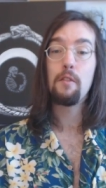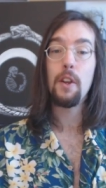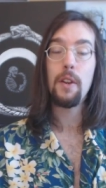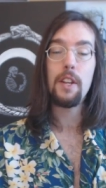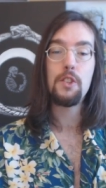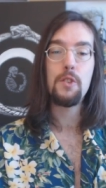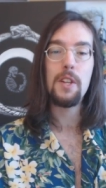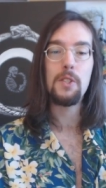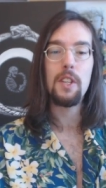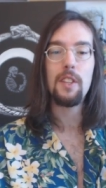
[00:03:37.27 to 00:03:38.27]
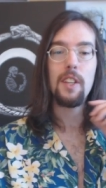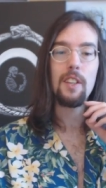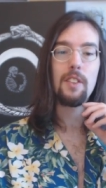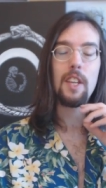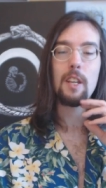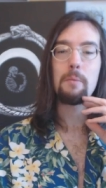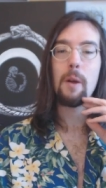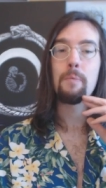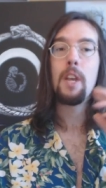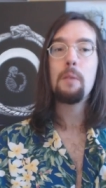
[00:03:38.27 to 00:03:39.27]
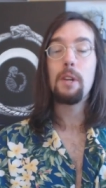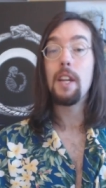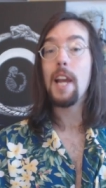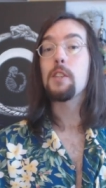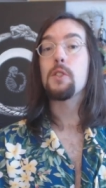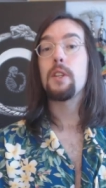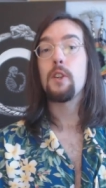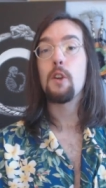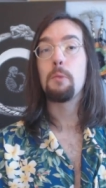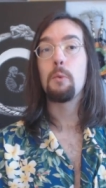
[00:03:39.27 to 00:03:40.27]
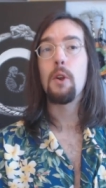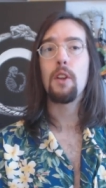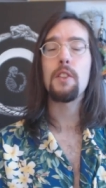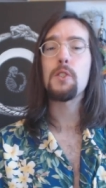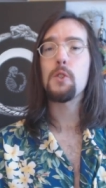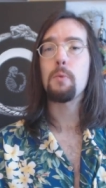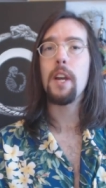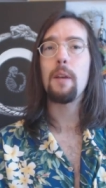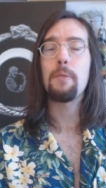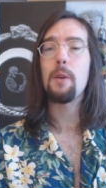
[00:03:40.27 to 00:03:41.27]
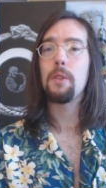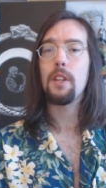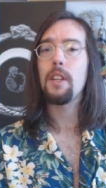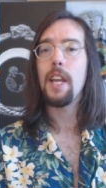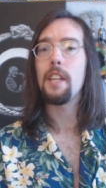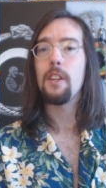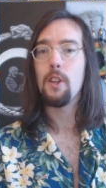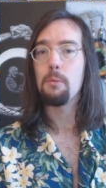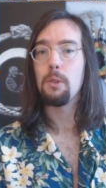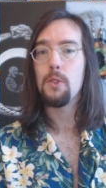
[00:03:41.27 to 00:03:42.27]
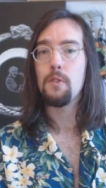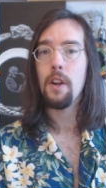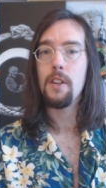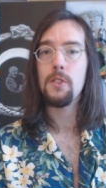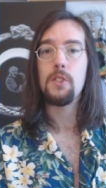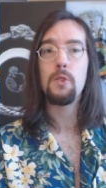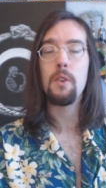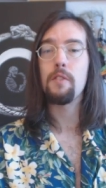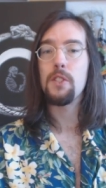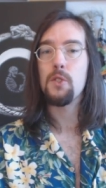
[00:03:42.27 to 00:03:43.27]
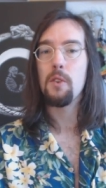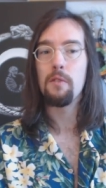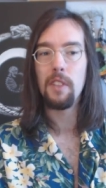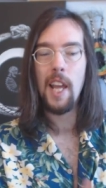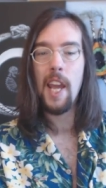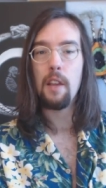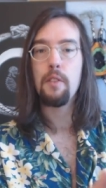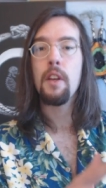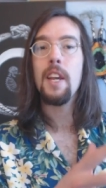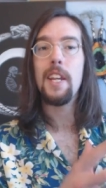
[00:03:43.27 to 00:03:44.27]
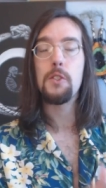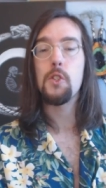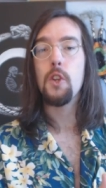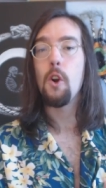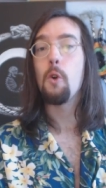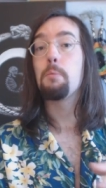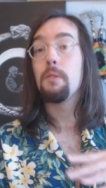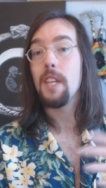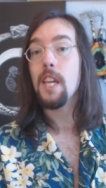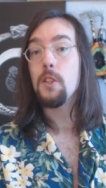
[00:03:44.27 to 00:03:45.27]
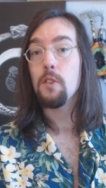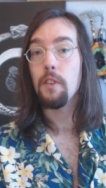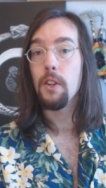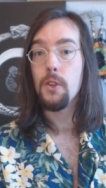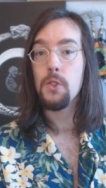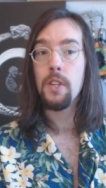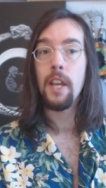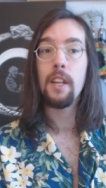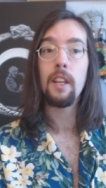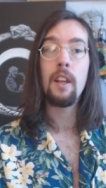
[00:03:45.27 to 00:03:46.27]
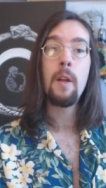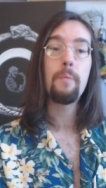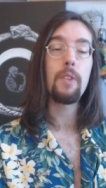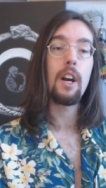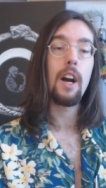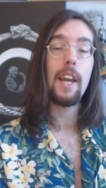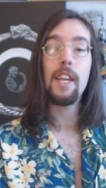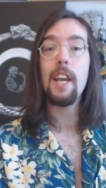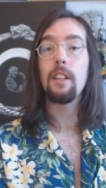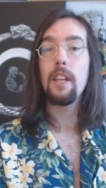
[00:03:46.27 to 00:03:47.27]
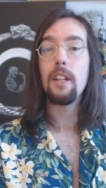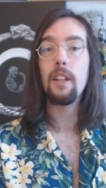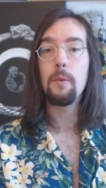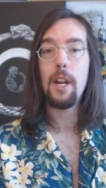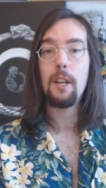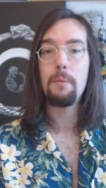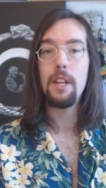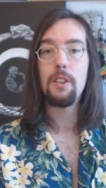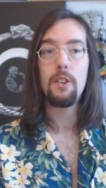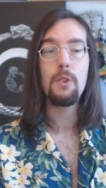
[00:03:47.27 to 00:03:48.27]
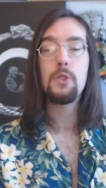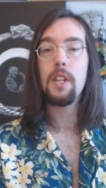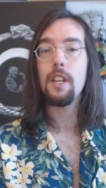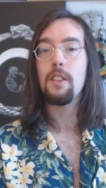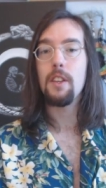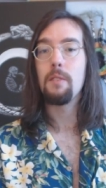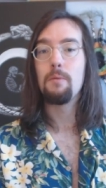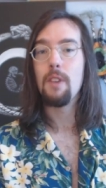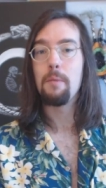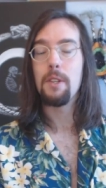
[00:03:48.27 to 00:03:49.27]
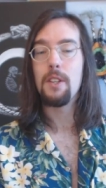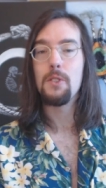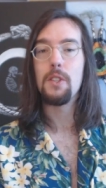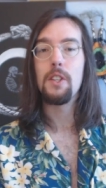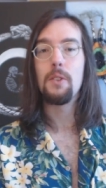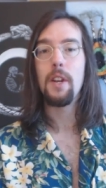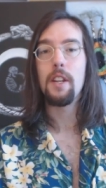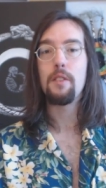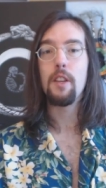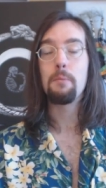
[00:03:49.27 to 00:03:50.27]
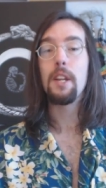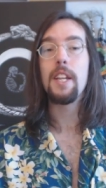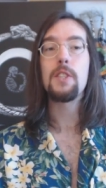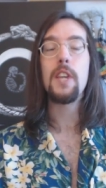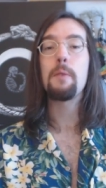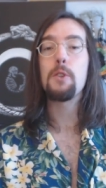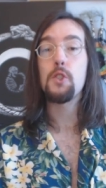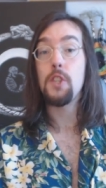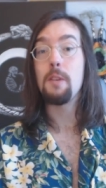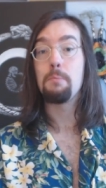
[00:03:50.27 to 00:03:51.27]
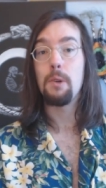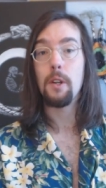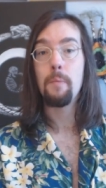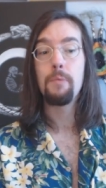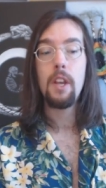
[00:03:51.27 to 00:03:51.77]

Very interesting thing to think about. But an excellent herbal work. This is right up there with the Canadian herbal as far as its sort of its sort of length, its scope, ease of understanding. Uh, I can't legally recommend you use any of the remedies in it or anything, but it is a receipt book.